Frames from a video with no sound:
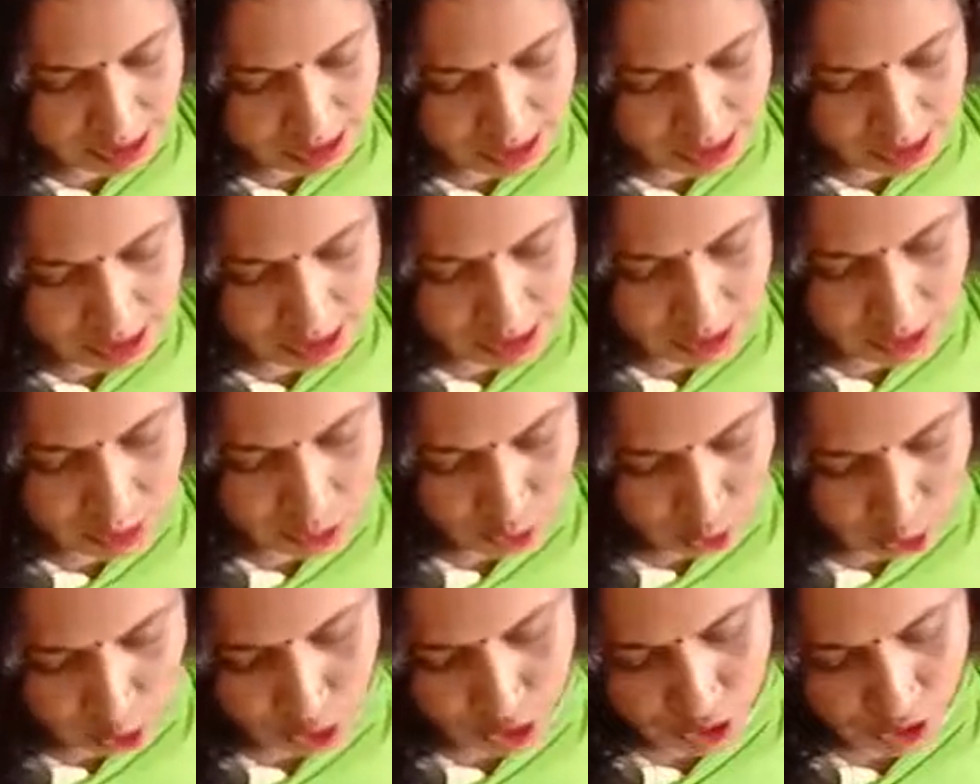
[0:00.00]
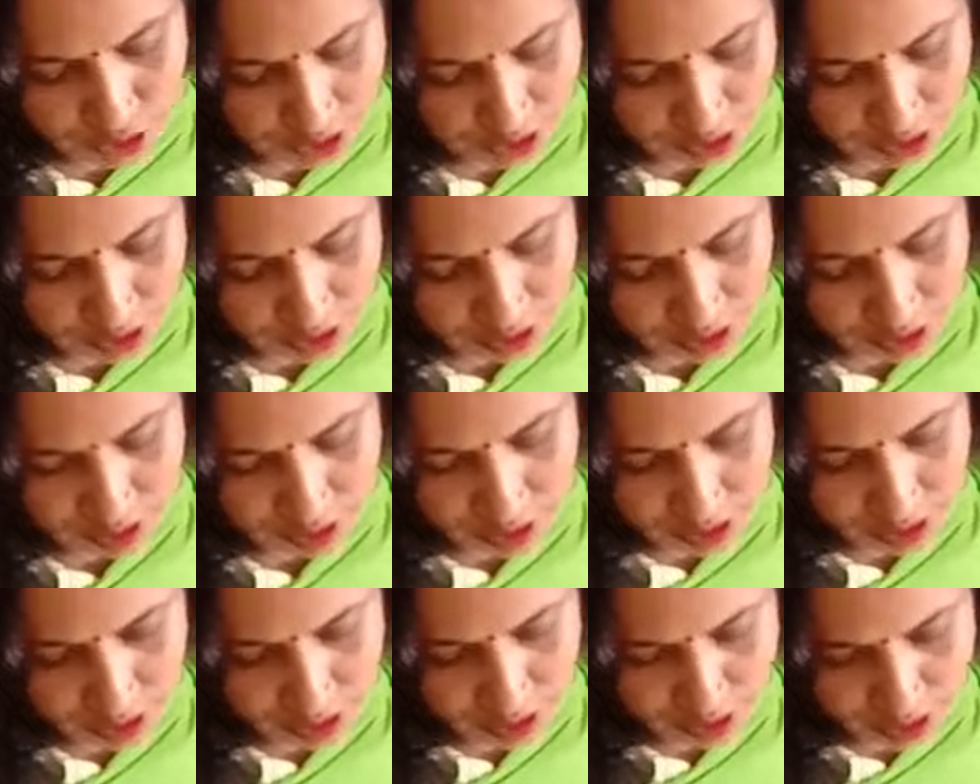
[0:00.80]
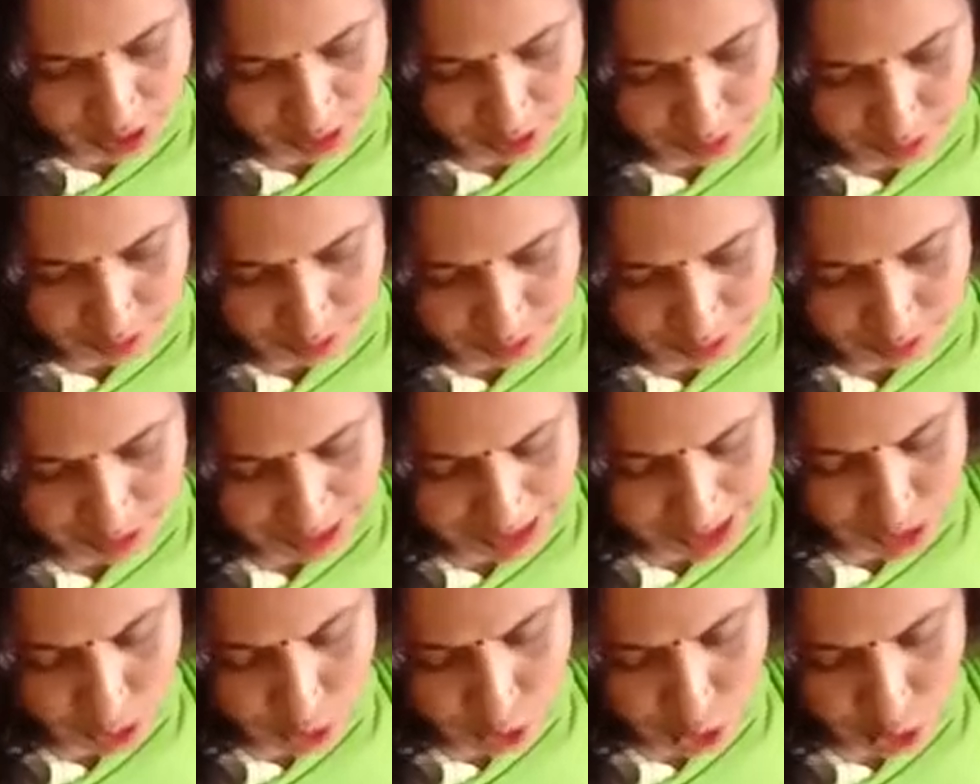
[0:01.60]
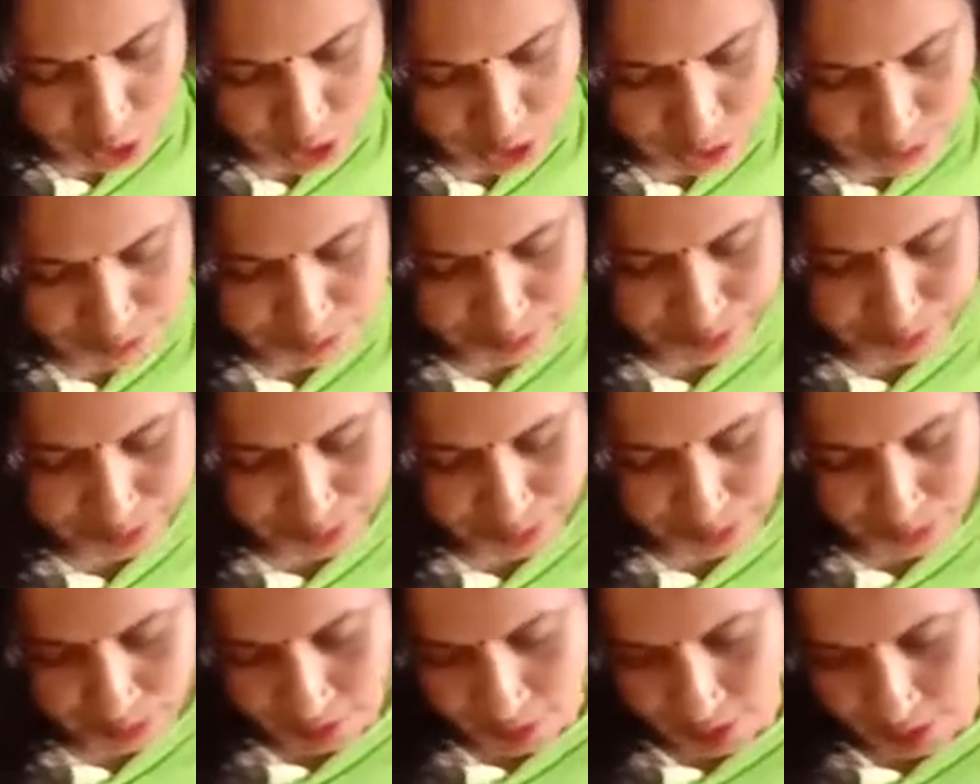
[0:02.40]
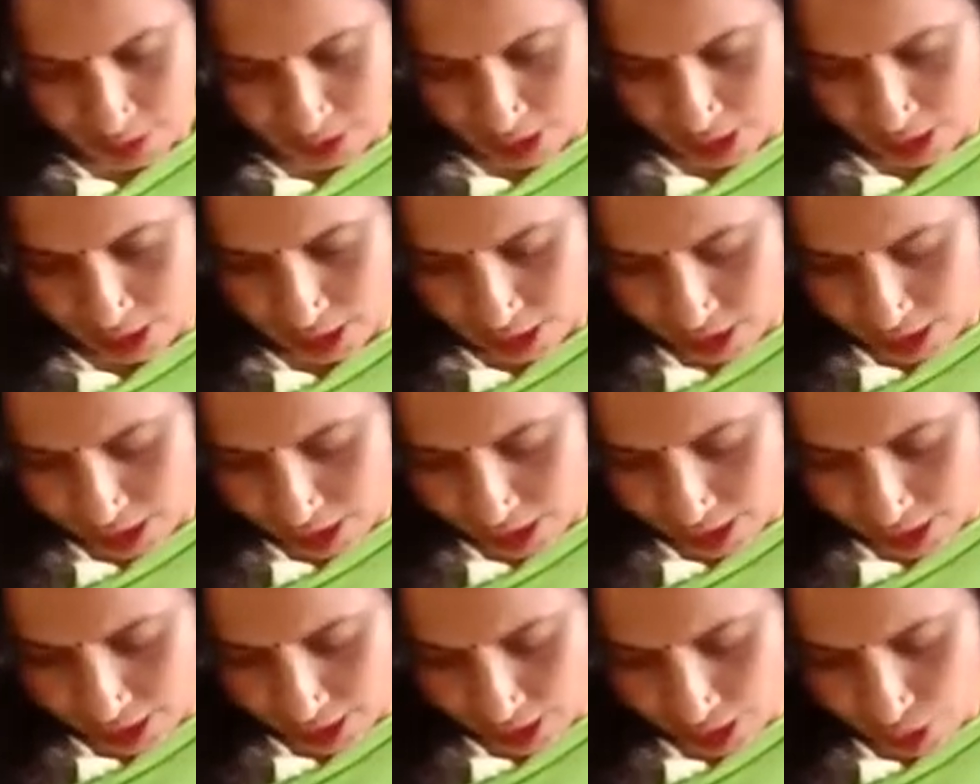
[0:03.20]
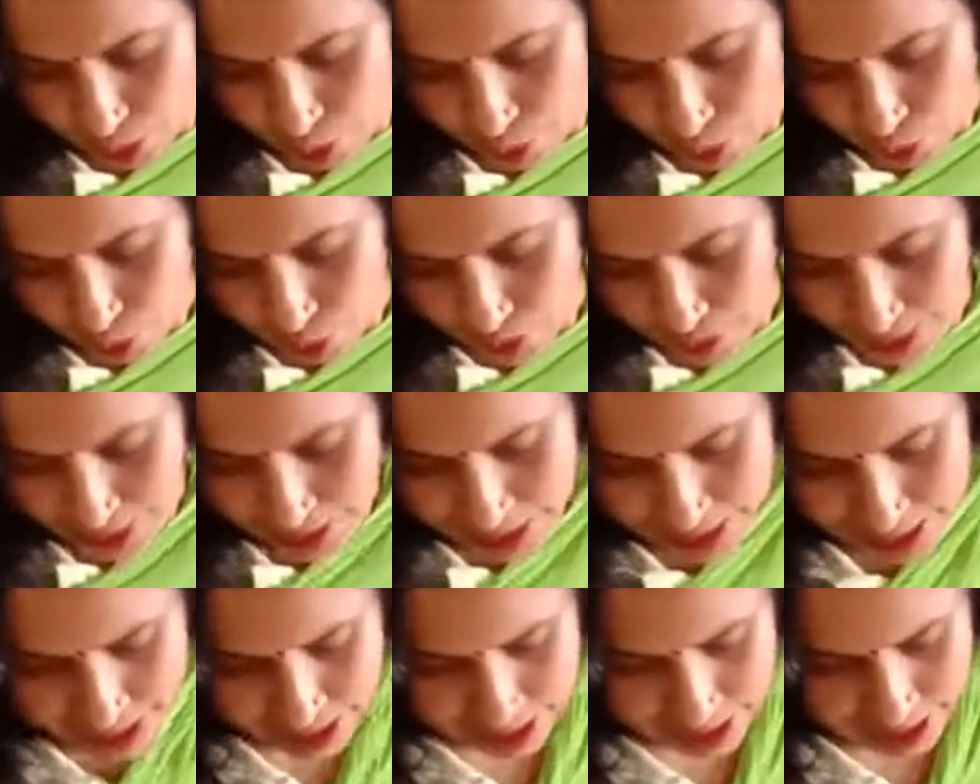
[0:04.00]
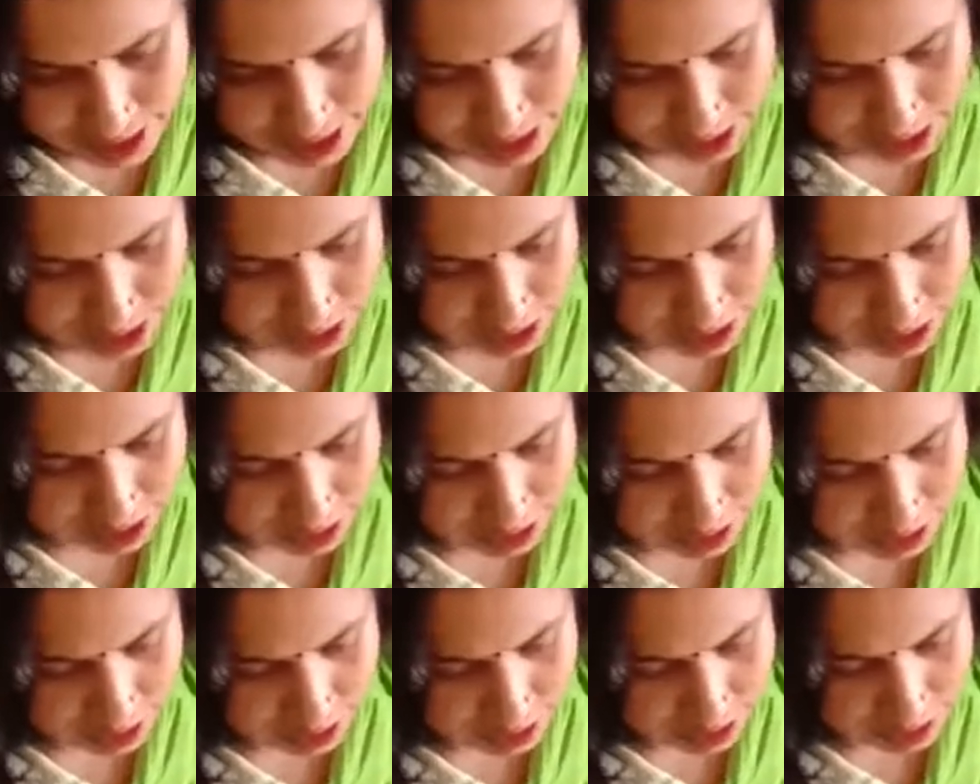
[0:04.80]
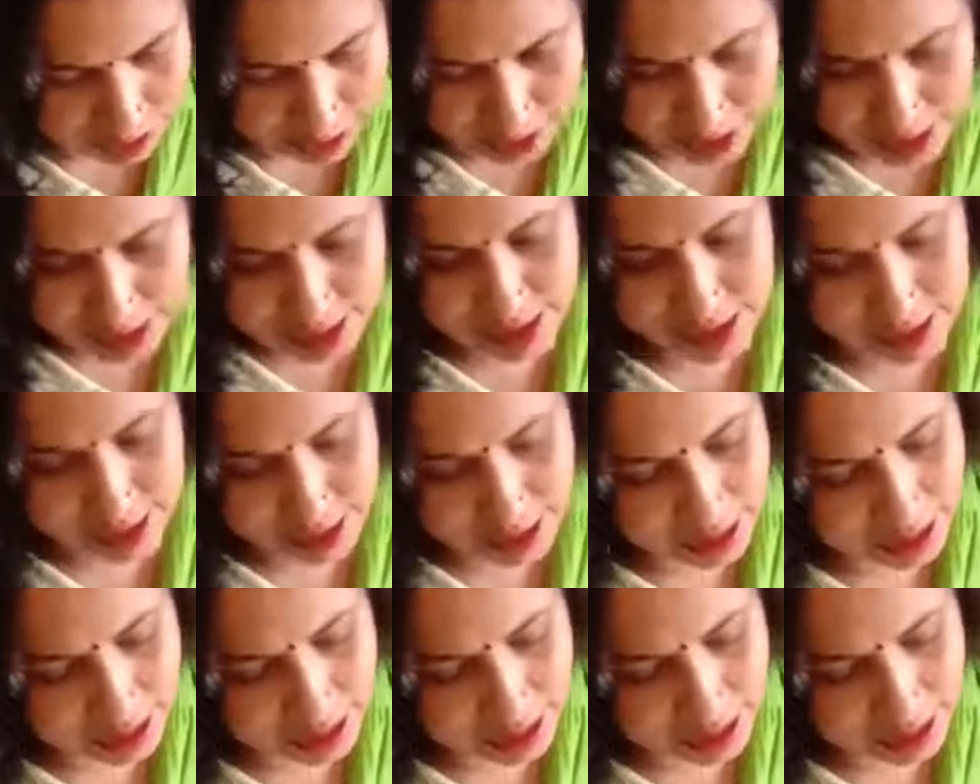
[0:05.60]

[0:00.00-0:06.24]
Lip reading: the question. Nice question. Now let's discuss the